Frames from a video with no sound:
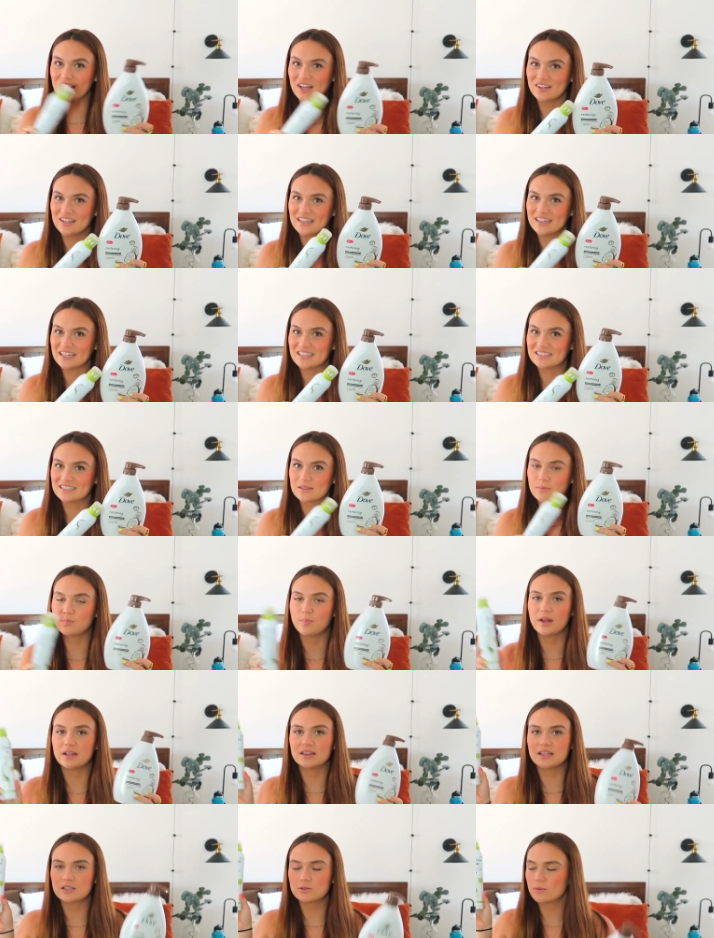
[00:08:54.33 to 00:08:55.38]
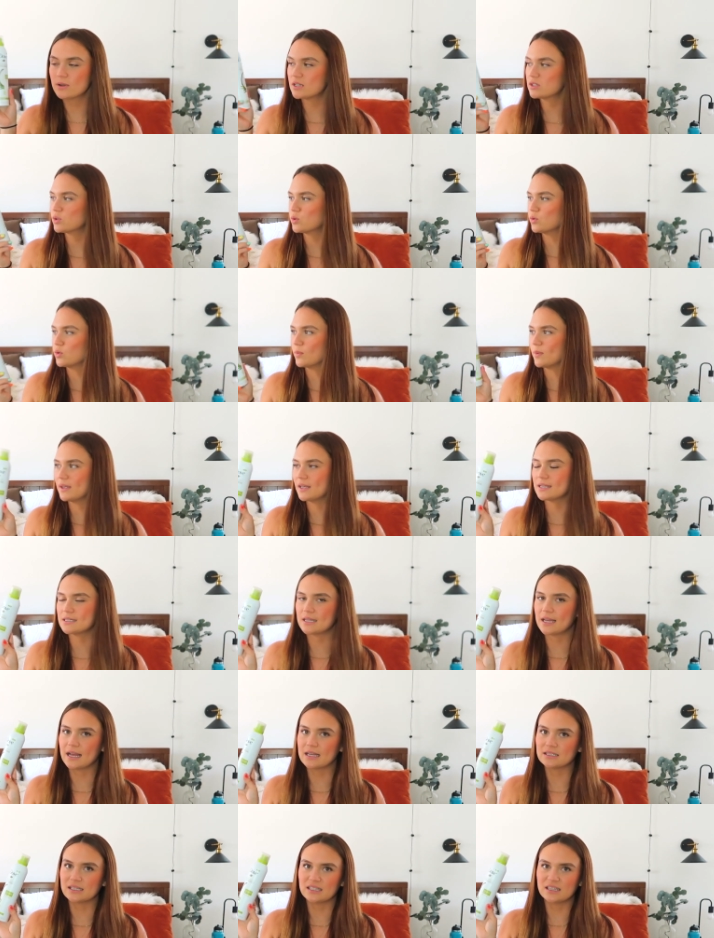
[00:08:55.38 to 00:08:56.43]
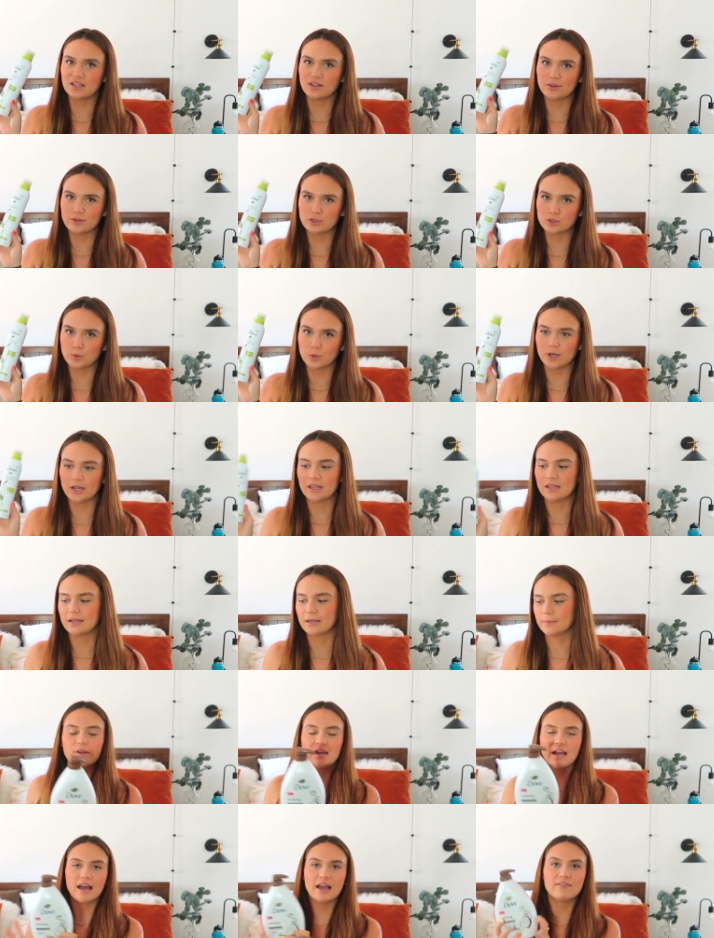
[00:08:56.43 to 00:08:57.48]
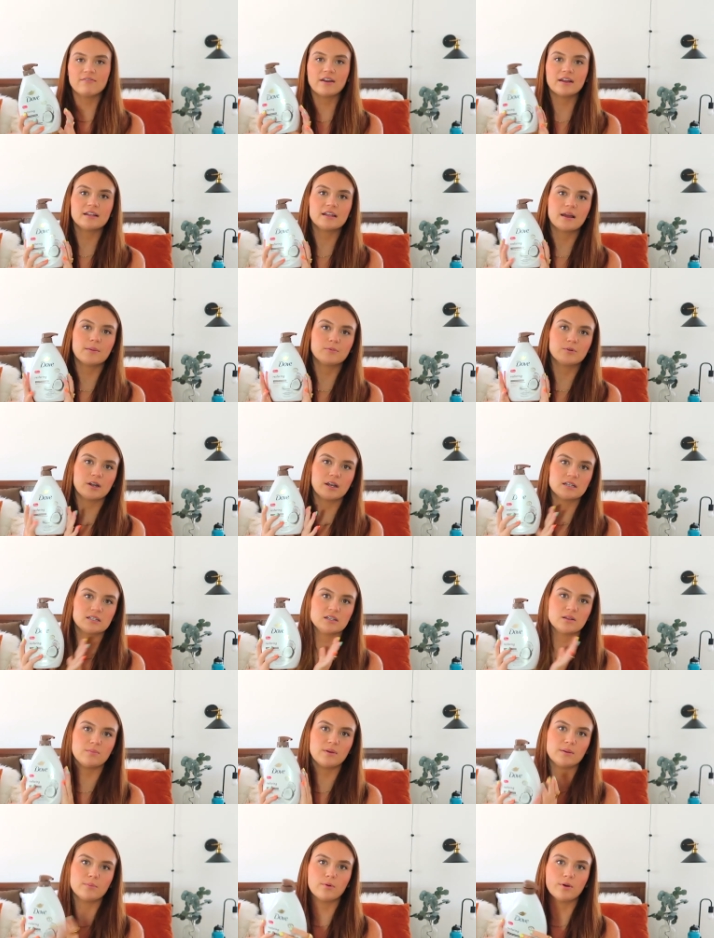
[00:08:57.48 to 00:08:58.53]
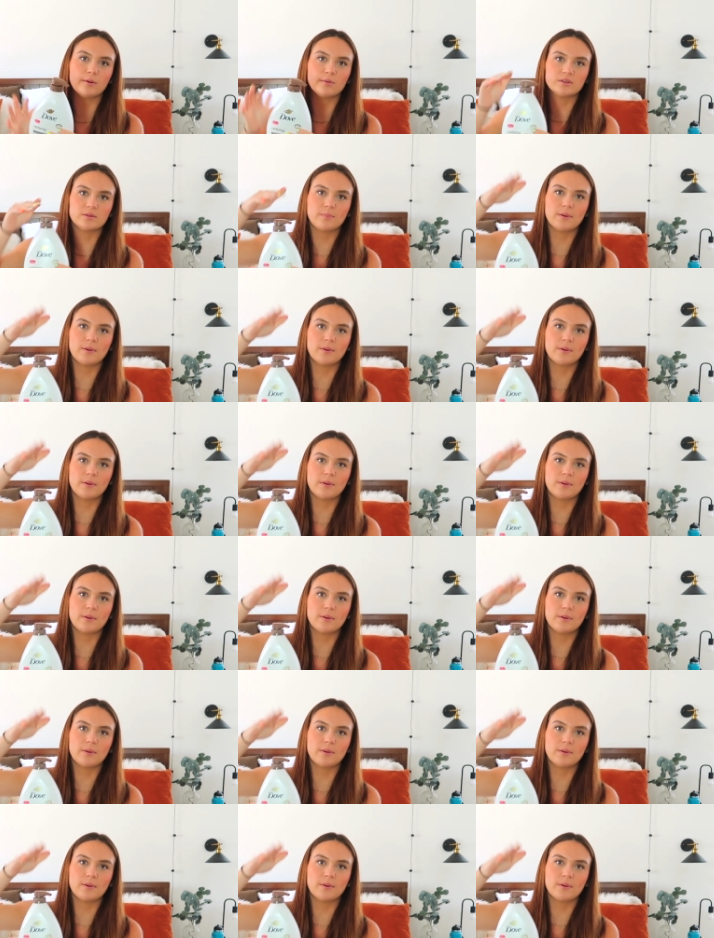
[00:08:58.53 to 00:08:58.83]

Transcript: Y'all need this. But this one is cool because it has like the little squirty thing. But yeah, I finally upgraded to the big boy with